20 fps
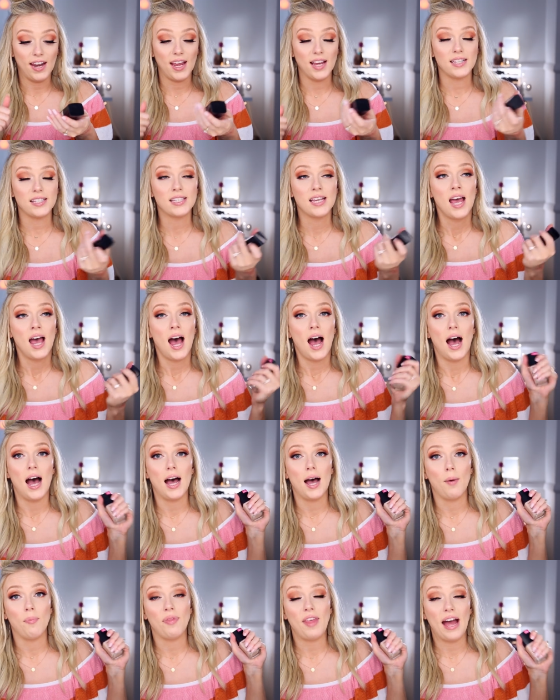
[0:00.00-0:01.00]
in it.
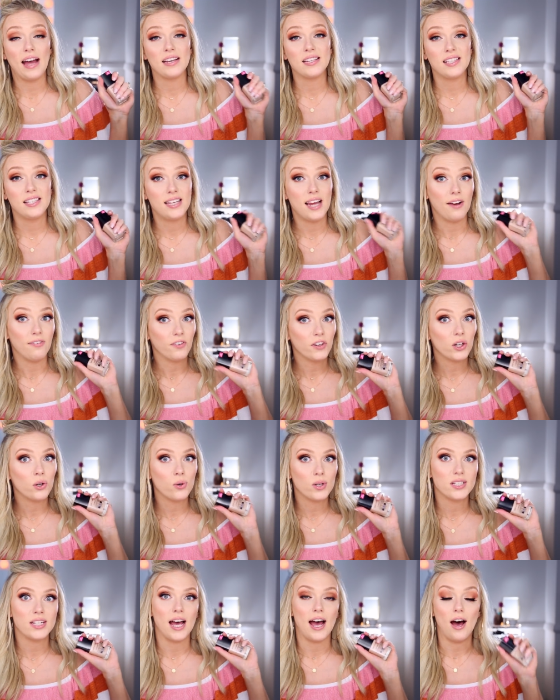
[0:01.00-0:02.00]
Um, that is definitely
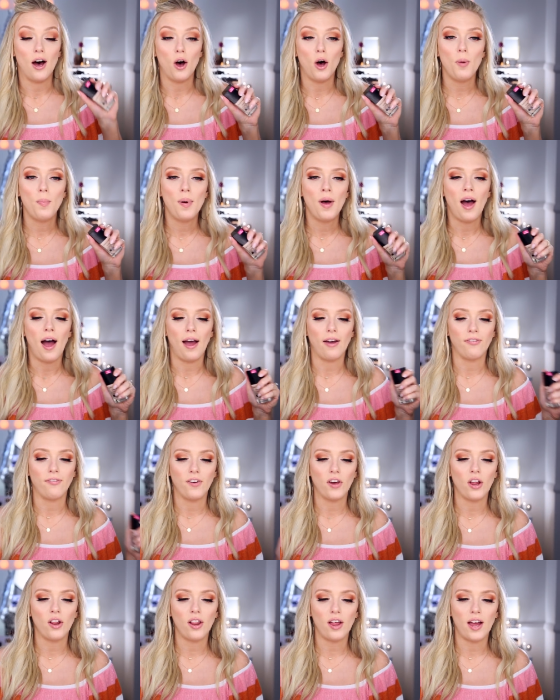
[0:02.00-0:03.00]
going to help. I
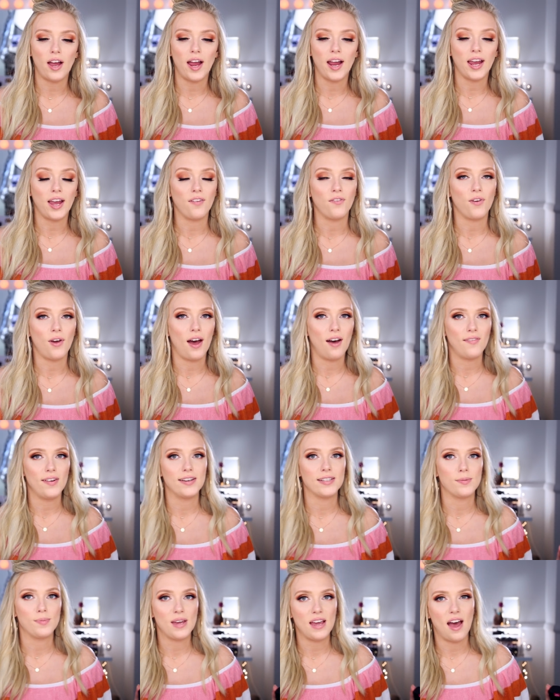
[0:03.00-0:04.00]
feel like if you have
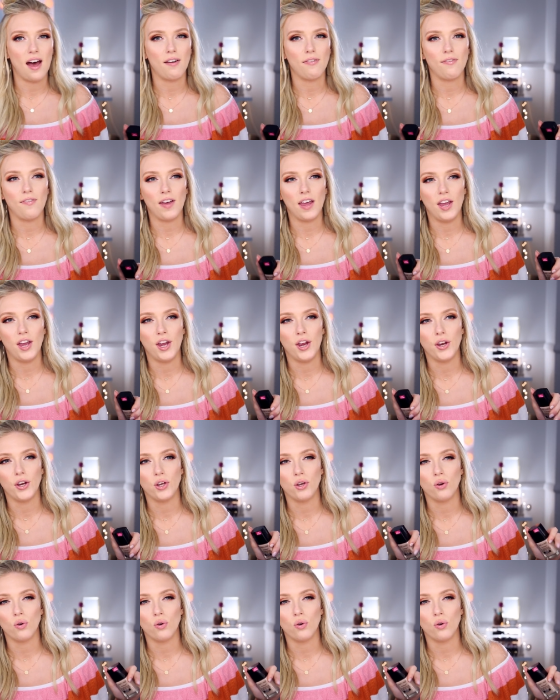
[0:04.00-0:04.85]
SPF in